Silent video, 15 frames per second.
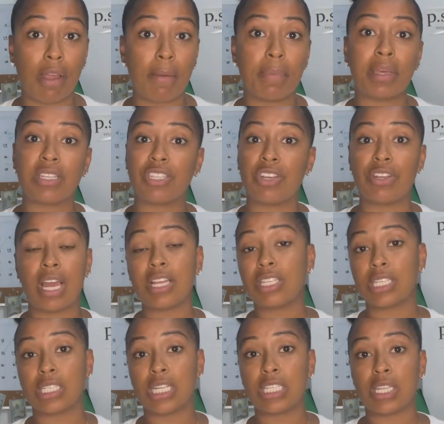Because you're not just
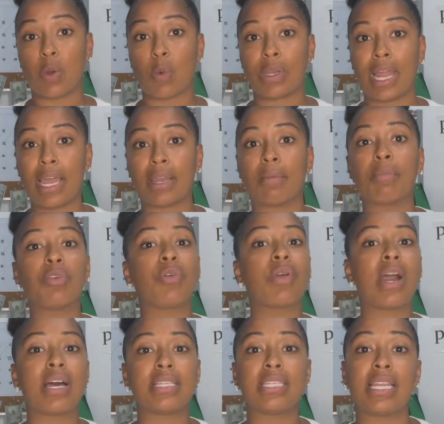listing one item, you
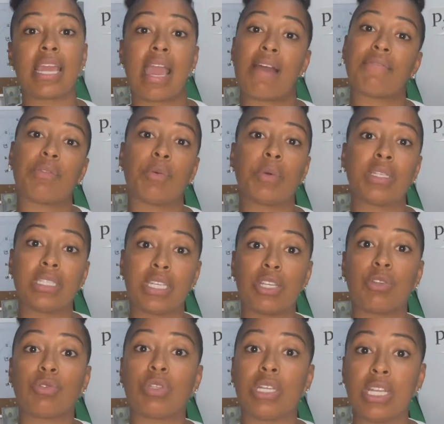constantly have to continue
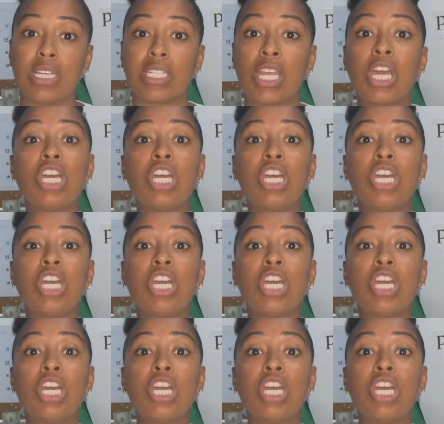to list.